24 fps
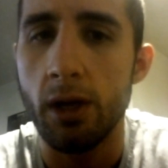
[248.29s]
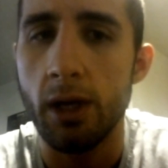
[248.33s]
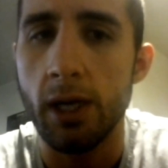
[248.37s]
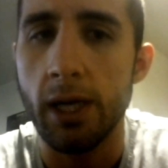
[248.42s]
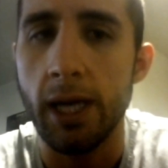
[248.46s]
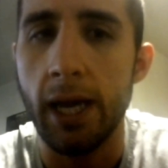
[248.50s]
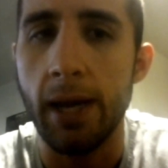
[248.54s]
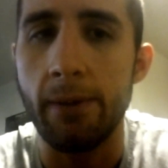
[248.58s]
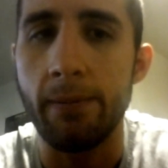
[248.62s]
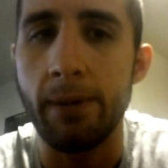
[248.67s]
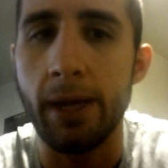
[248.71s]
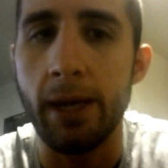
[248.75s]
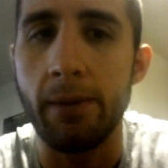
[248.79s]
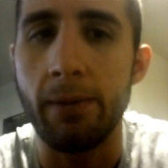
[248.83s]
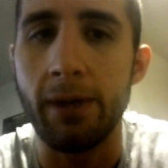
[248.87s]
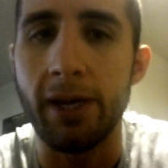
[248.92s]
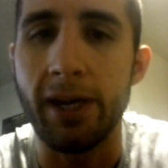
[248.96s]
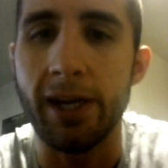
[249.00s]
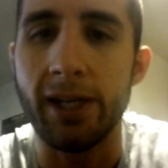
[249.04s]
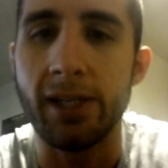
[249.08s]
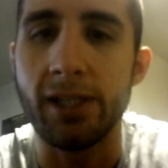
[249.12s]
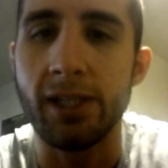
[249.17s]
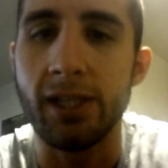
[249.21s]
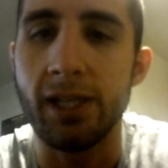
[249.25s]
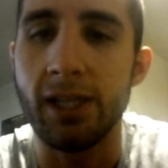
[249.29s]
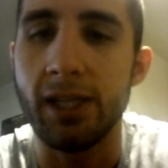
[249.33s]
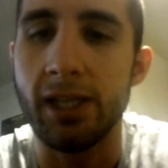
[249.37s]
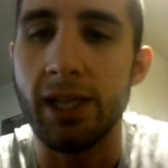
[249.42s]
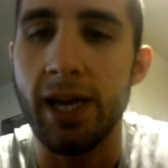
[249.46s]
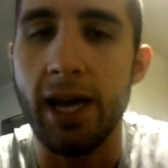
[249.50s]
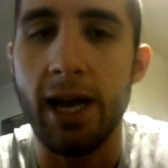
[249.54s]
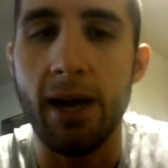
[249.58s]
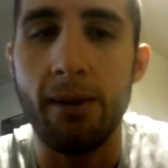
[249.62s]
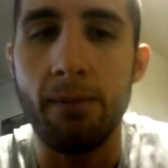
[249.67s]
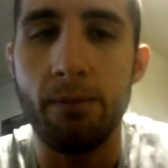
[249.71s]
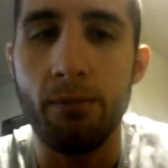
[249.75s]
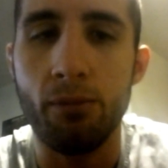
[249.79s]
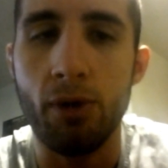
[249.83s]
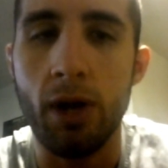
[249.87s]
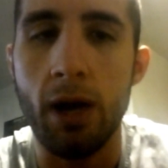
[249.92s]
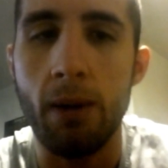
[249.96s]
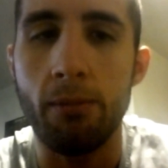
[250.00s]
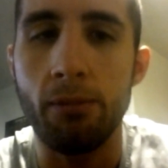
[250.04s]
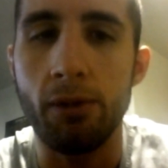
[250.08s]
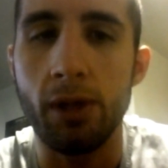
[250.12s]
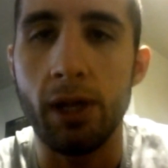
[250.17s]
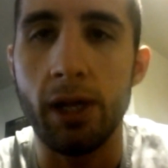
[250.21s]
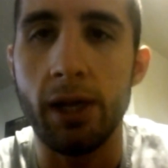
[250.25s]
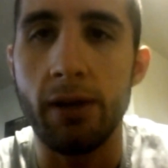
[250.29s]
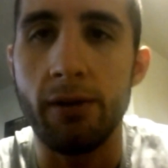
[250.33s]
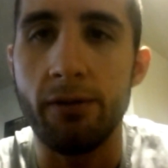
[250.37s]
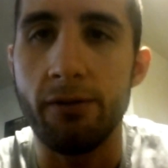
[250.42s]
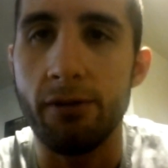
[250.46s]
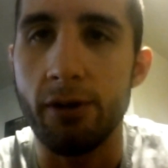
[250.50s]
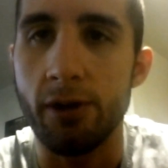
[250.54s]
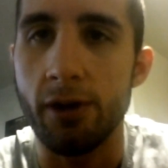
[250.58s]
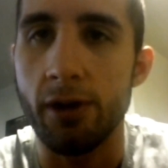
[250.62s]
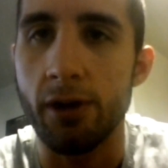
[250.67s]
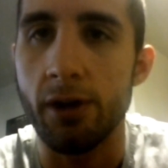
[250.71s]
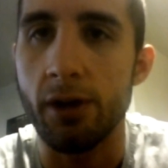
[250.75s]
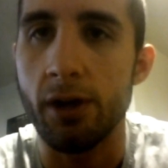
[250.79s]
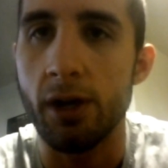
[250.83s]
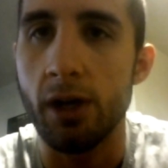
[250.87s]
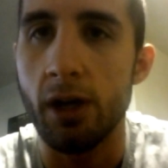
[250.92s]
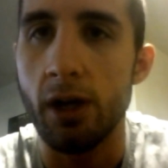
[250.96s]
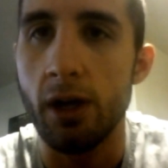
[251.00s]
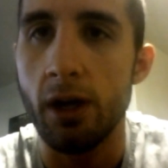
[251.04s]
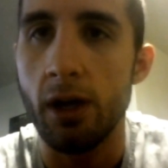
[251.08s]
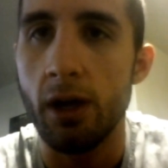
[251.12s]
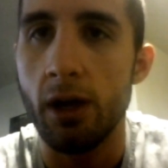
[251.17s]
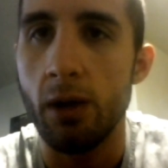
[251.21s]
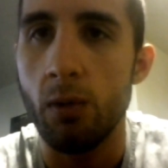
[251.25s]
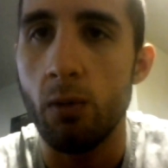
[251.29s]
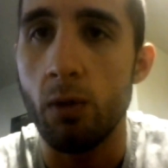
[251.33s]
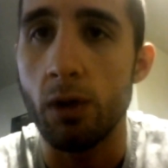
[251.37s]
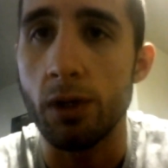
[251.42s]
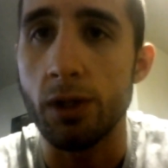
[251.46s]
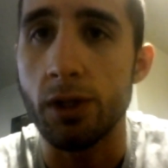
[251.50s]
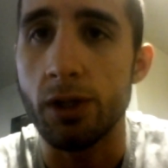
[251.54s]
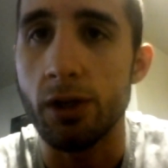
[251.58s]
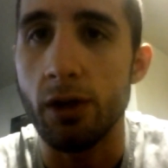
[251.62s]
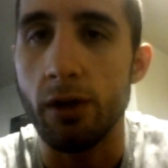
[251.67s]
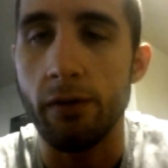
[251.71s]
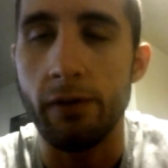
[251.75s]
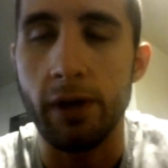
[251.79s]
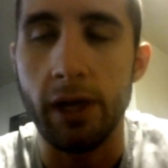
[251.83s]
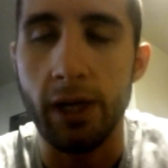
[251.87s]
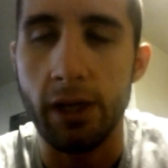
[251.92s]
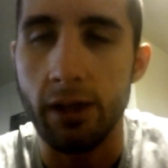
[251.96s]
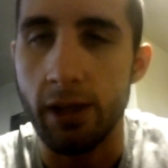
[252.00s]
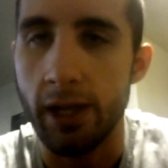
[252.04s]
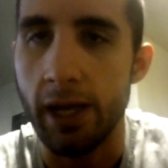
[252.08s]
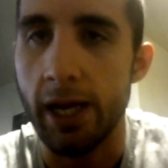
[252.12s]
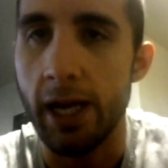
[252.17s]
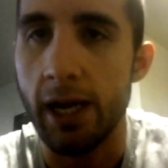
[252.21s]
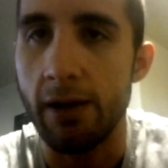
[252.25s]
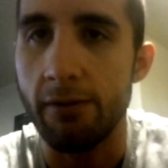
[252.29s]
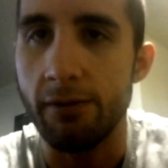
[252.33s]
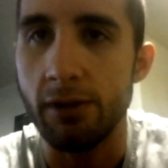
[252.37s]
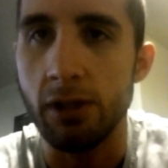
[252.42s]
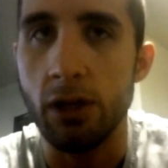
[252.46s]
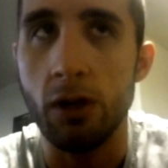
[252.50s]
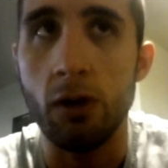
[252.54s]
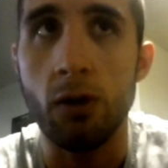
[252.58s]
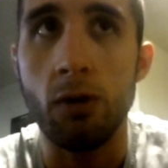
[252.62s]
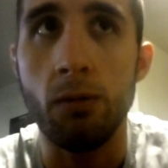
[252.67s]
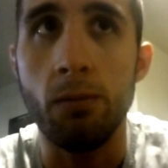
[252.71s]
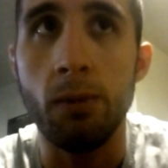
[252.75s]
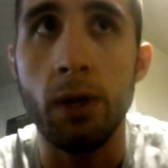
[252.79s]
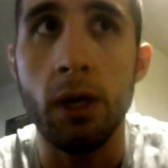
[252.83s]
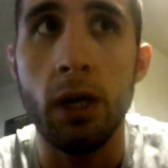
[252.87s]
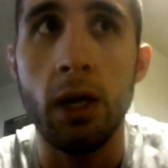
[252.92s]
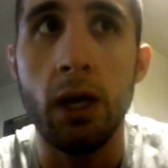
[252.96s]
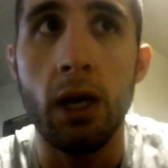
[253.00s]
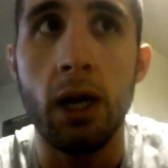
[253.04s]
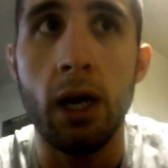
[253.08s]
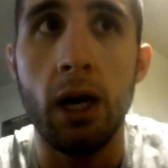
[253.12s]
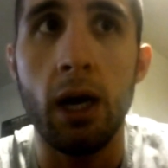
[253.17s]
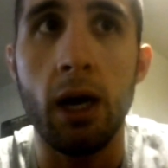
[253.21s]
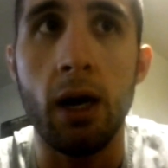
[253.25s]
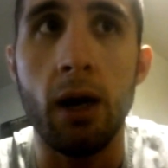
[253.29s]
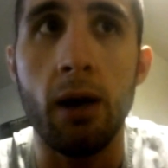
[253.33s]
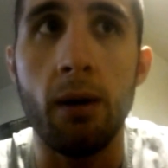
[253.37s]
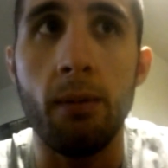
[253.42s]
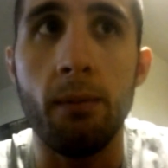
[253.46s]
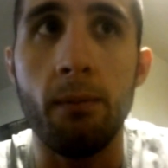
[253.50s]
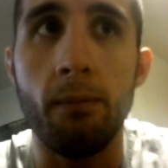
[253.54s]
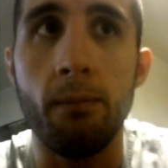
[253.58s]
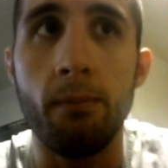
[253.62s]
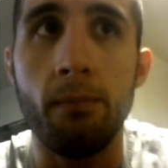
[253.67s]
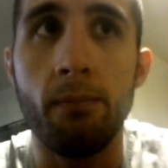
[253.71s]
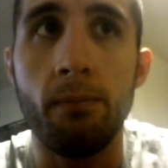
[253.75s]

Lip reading: game day, because in that prop blend for one serving, the half scoop, um,